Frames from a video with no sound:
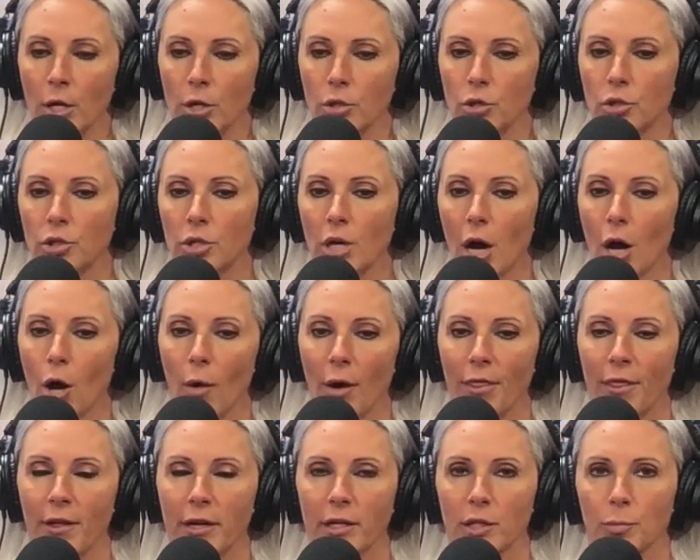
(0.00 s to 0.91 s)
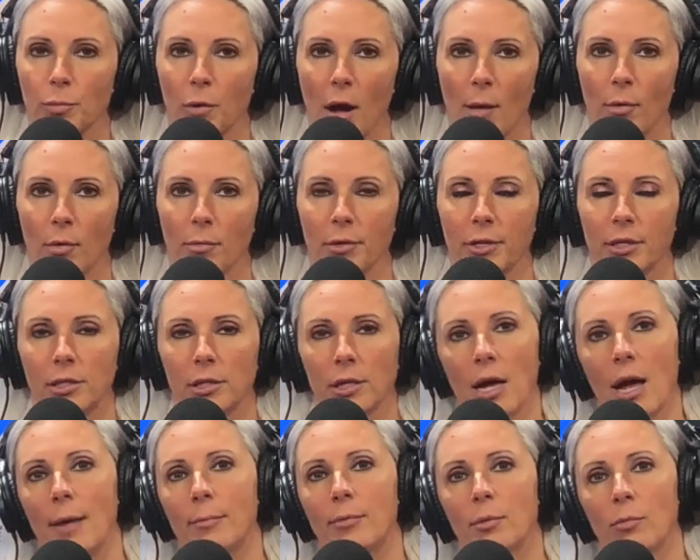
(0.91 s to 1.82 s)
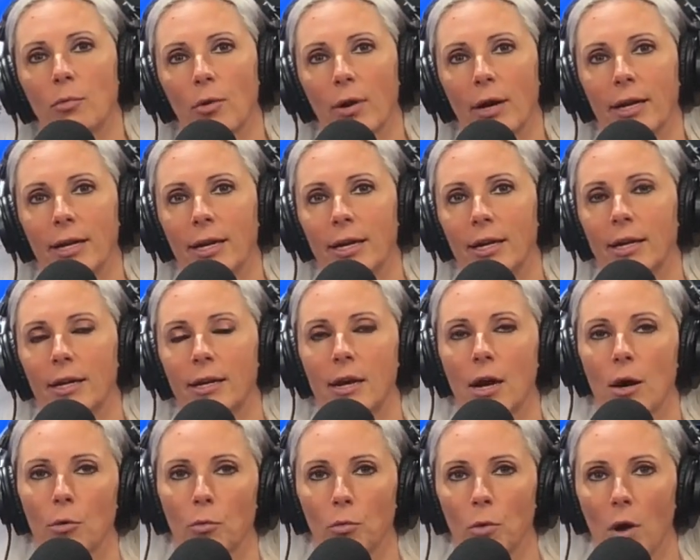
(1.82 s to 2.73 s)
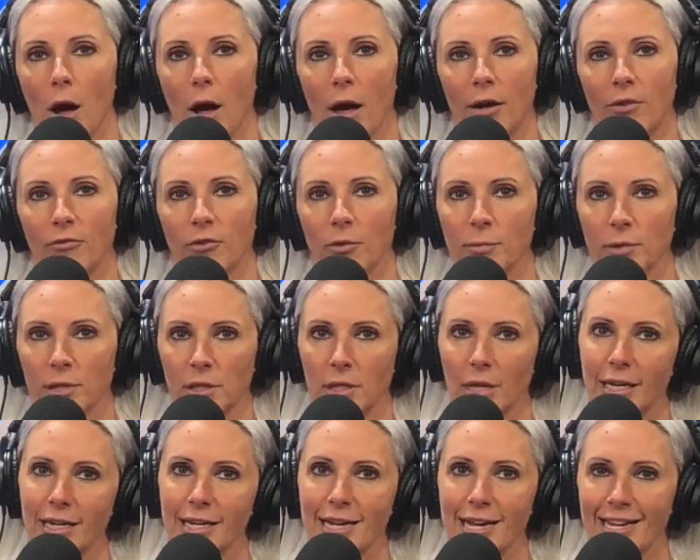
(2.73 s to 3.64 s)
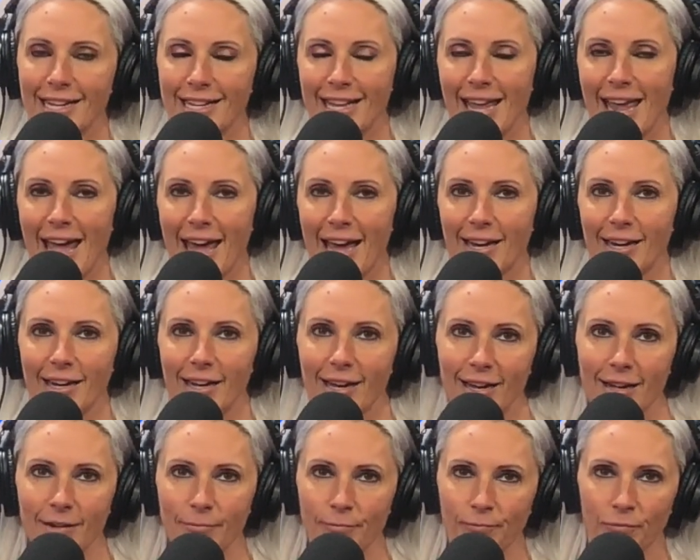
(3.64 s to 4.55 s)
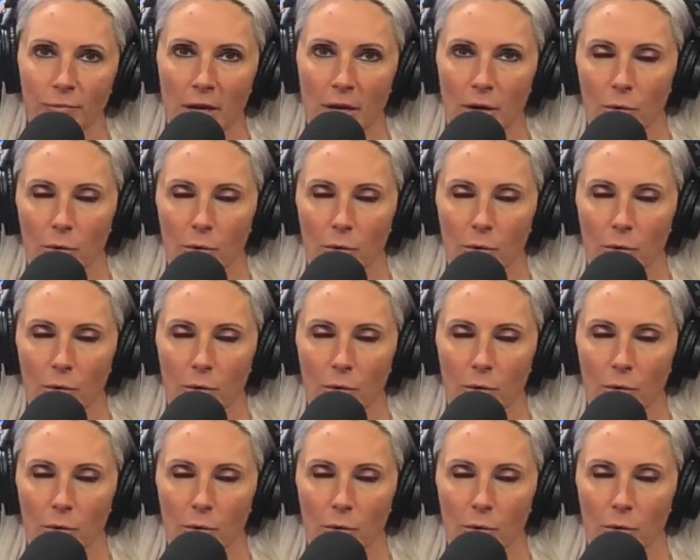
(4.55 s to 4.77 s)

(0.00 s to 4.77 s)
So I think it's probably time to bring in Rod from sunny Canada.